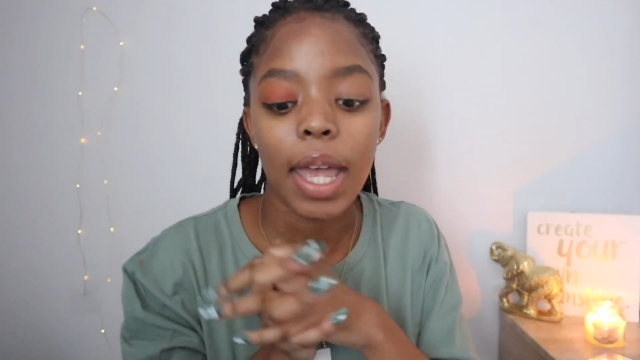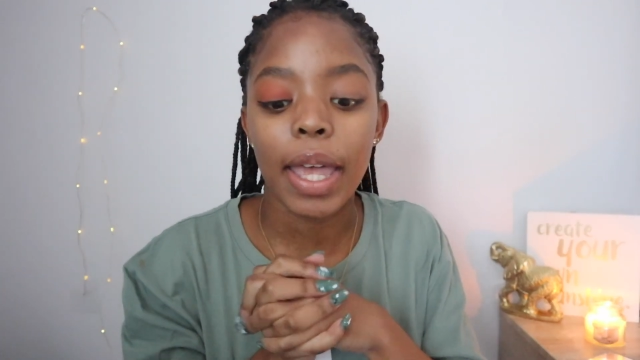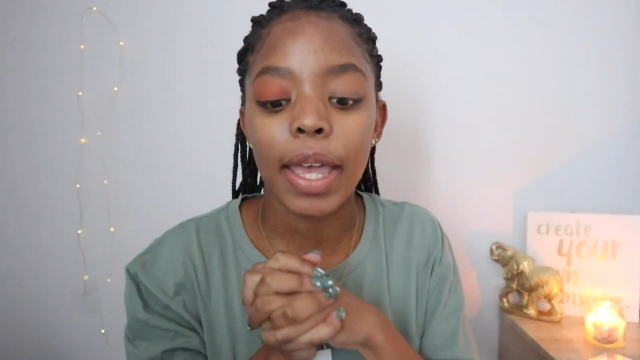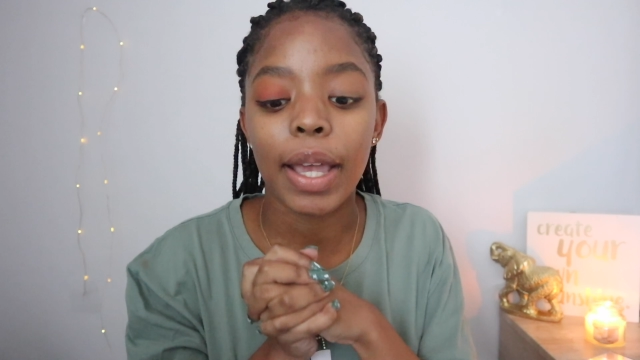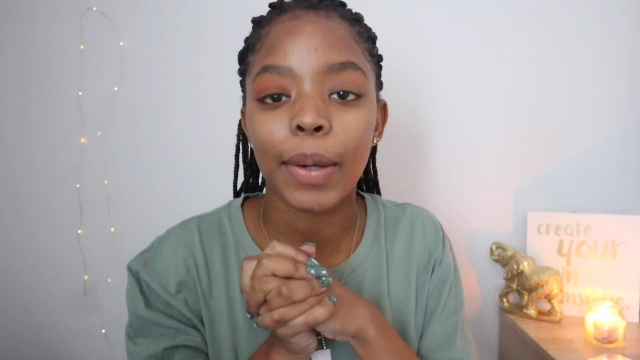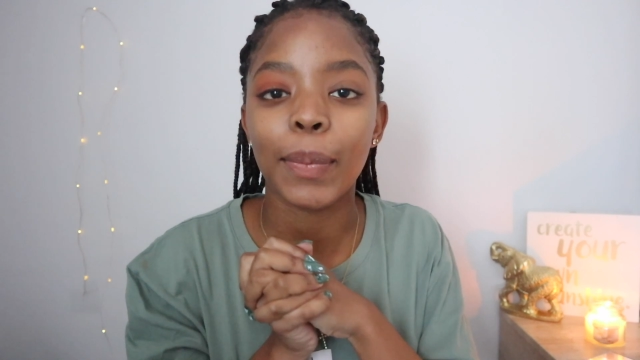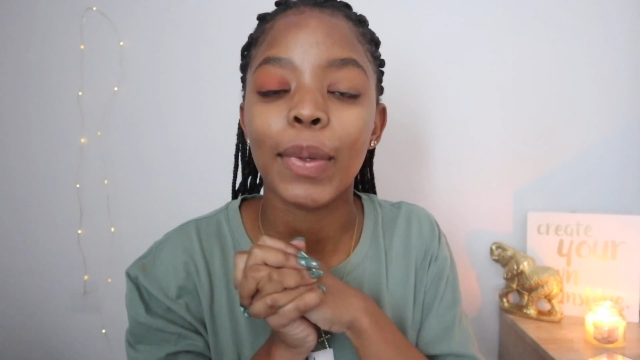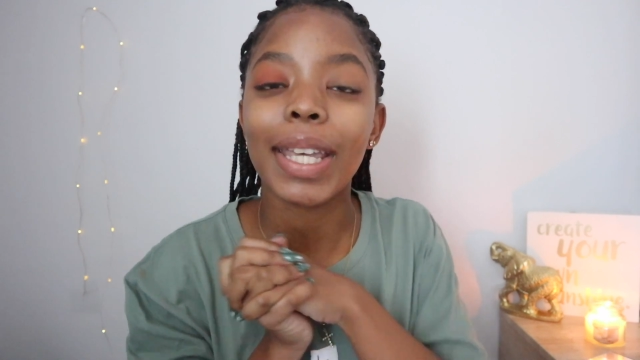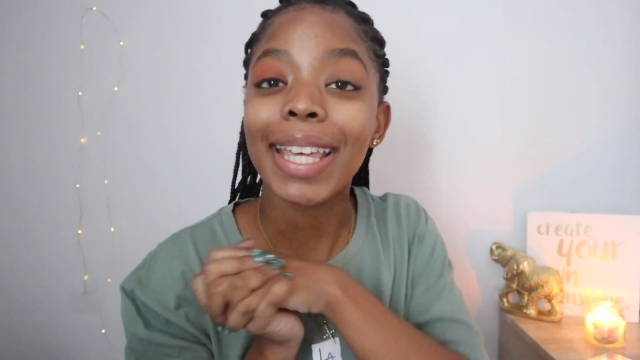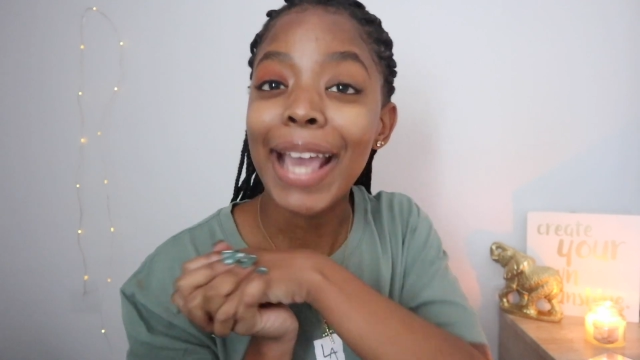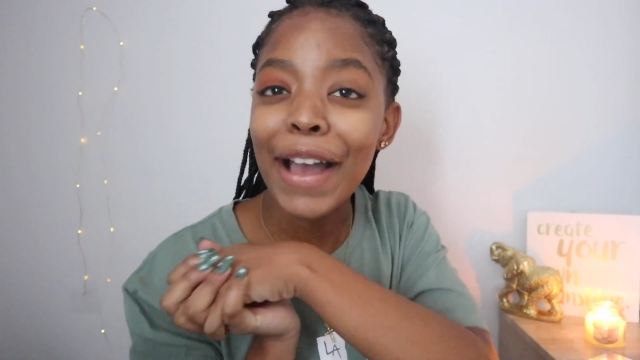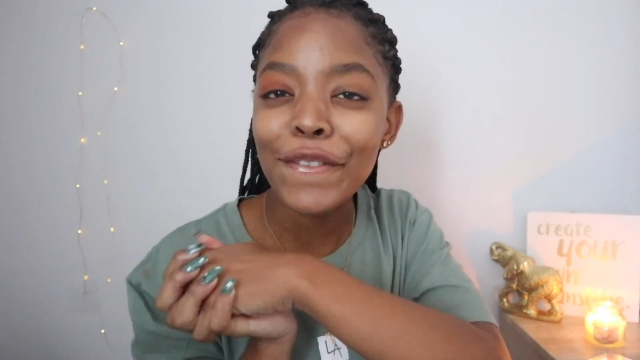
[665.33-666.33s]
And we
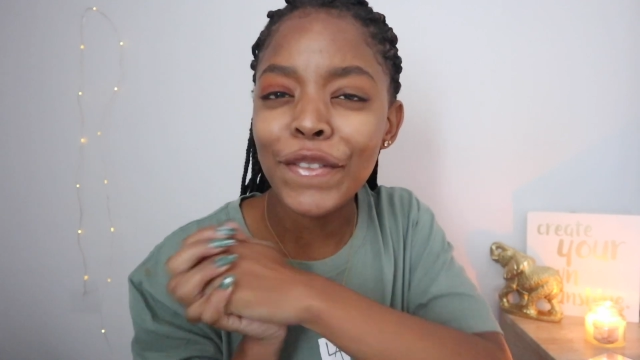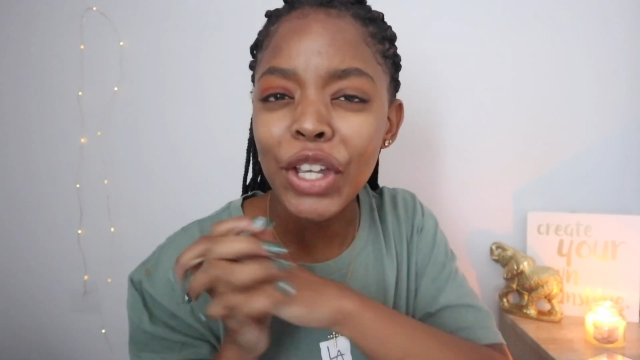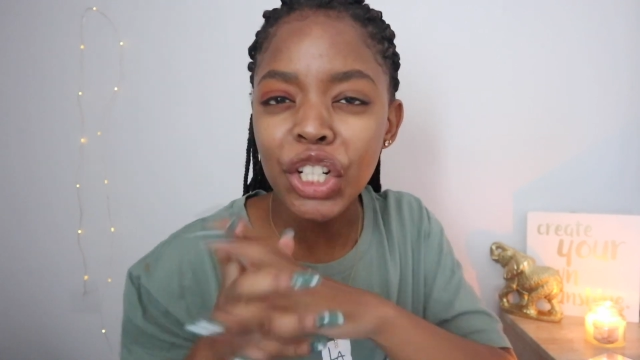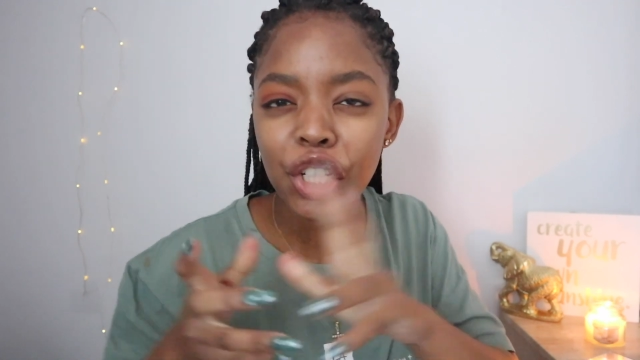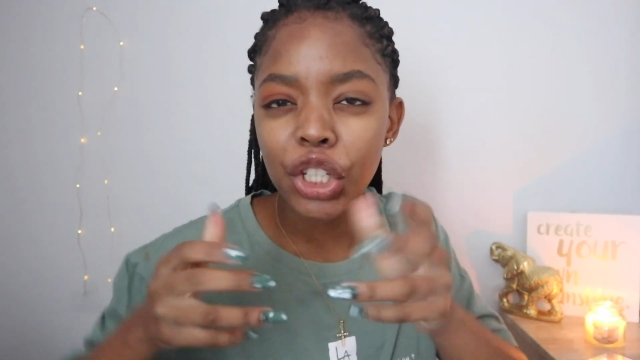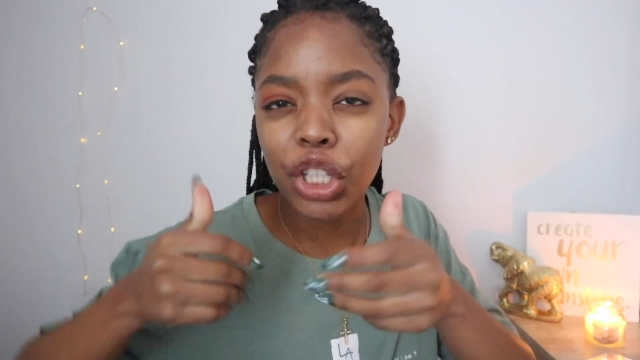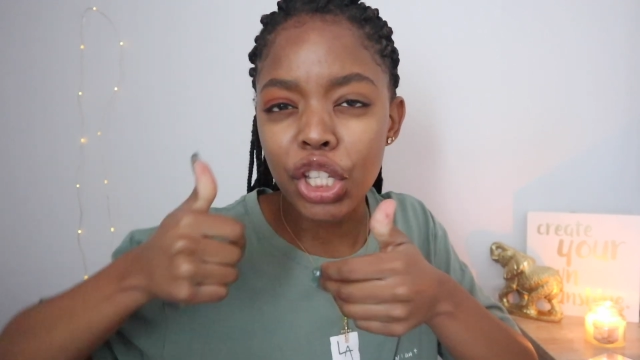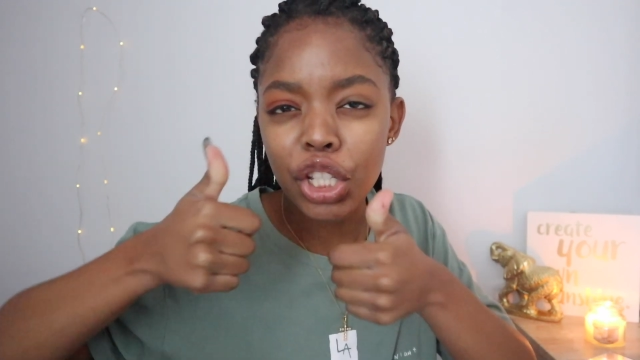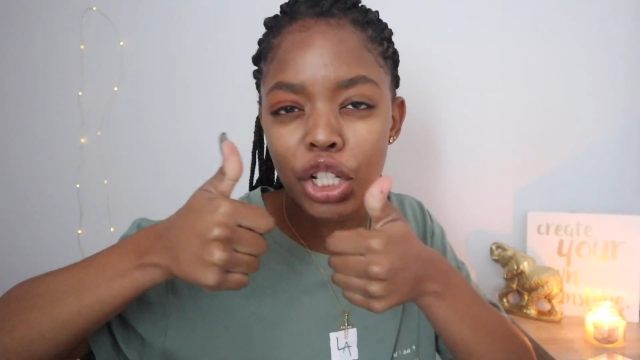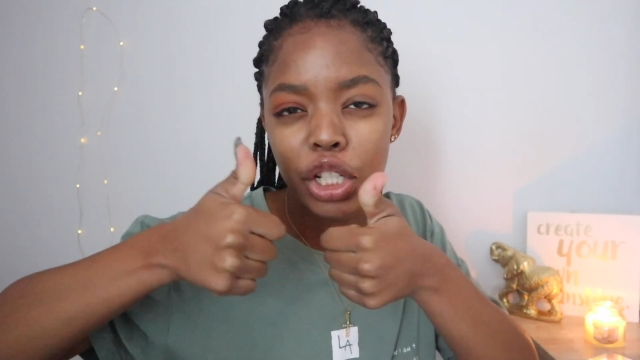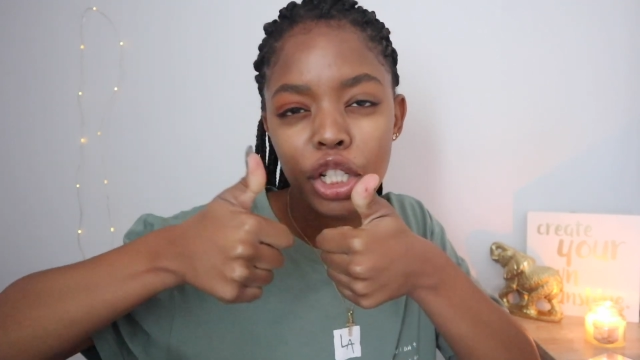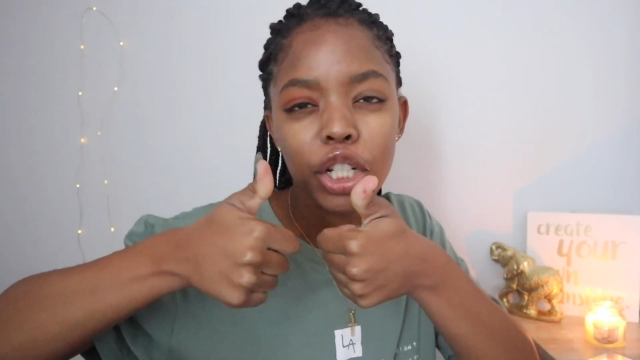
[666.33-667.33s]
can't finish
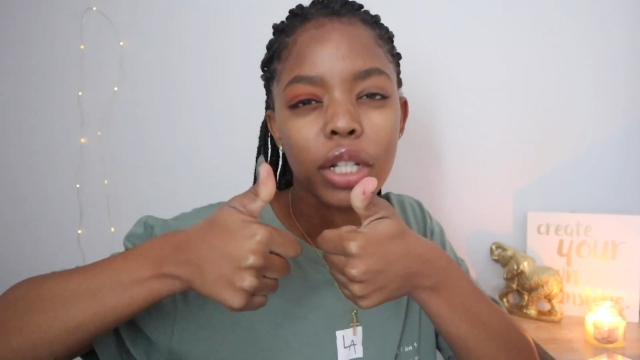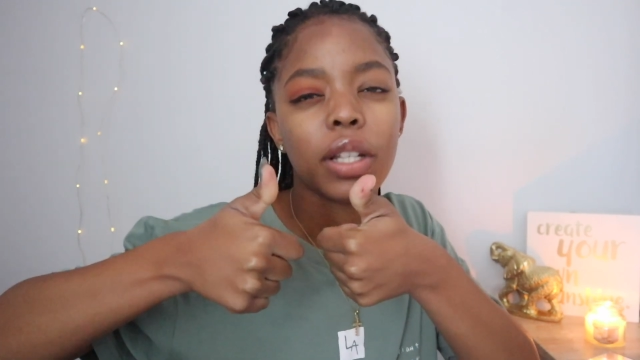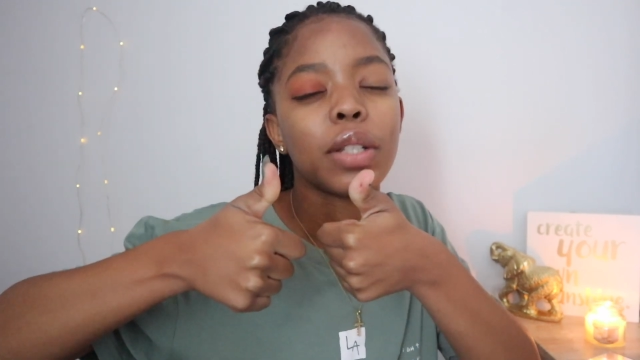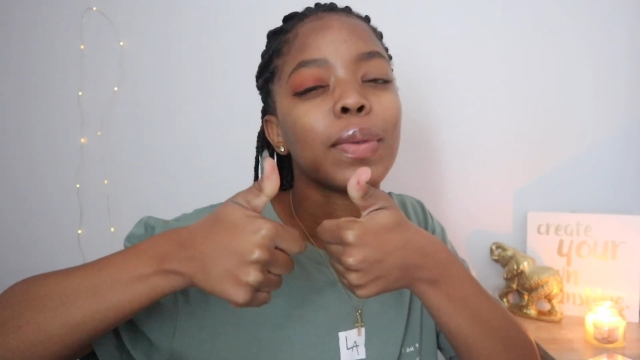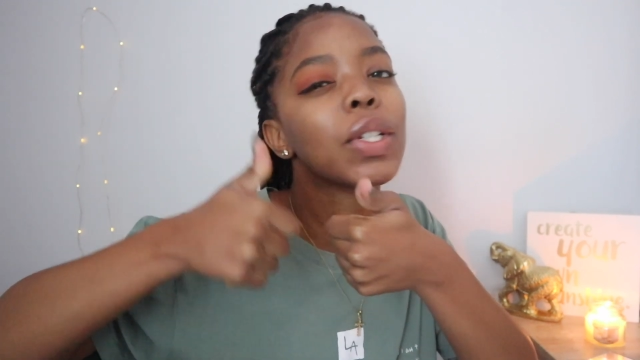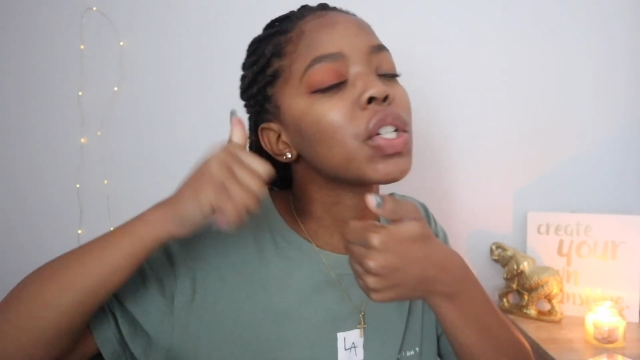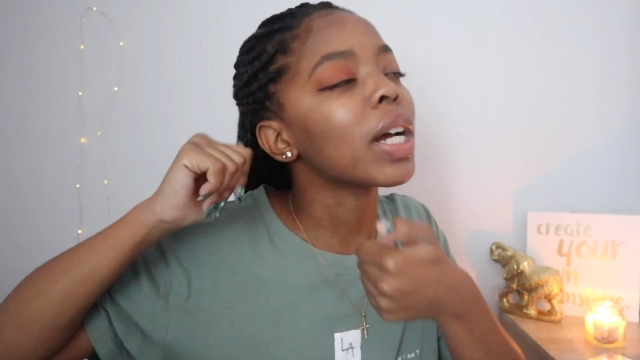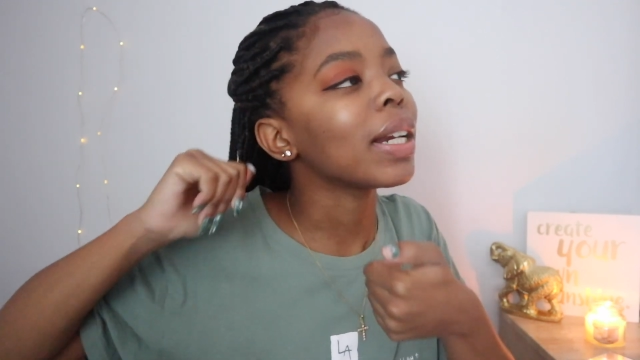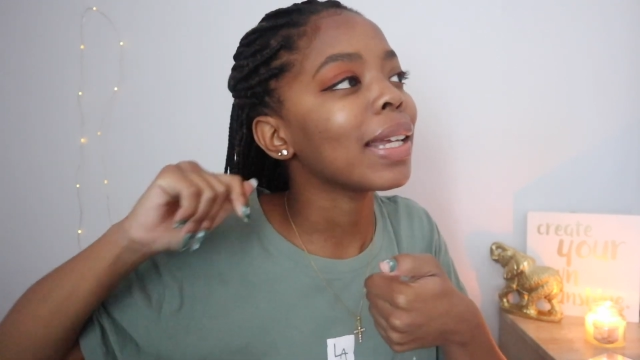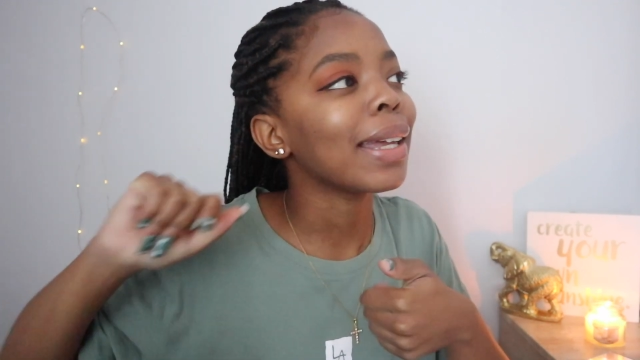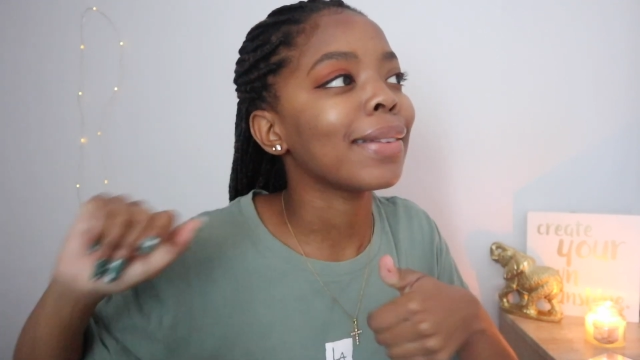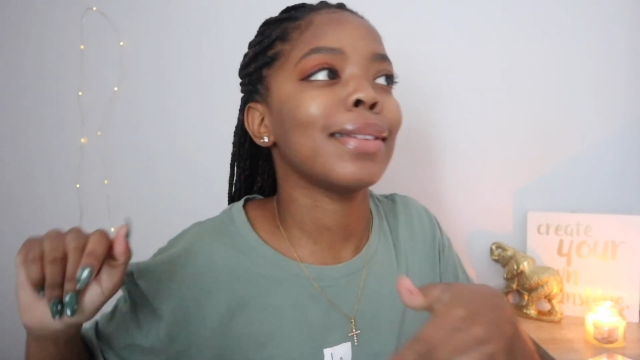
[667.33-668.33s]
this look because we're trying
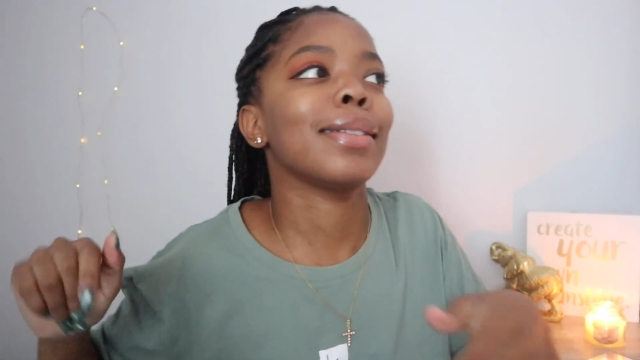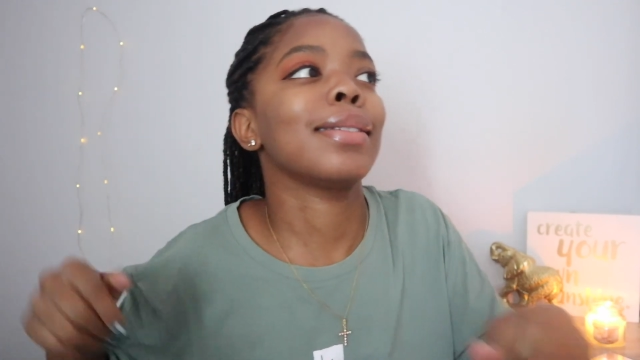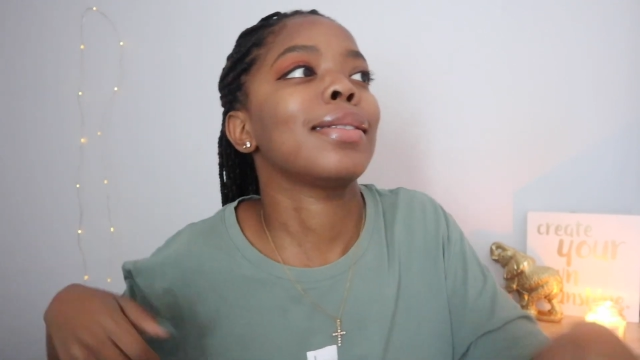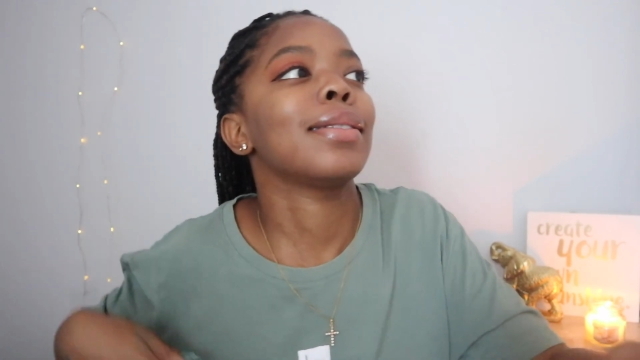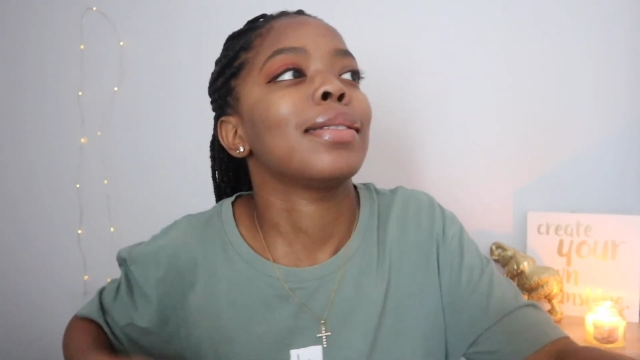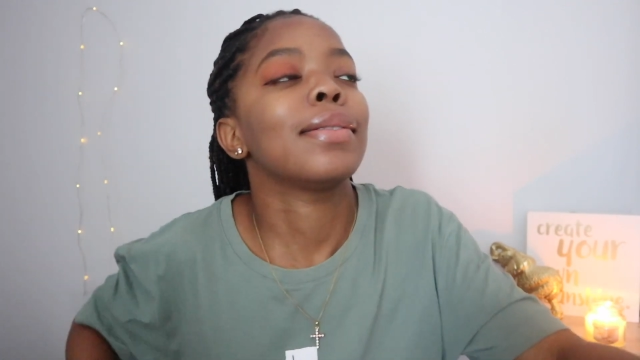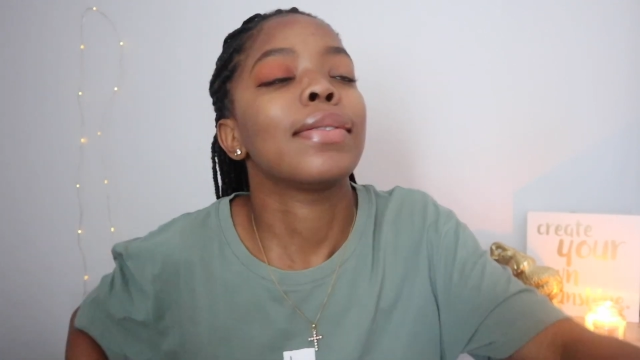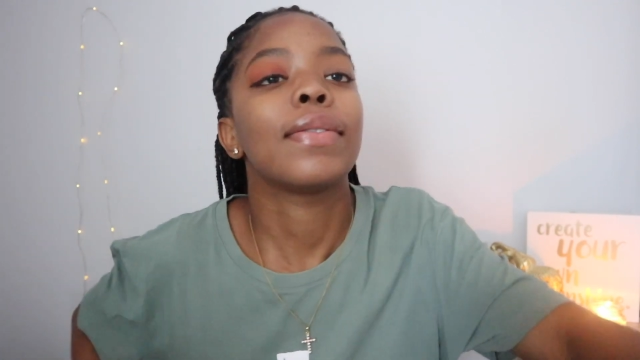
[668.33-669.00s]
to get this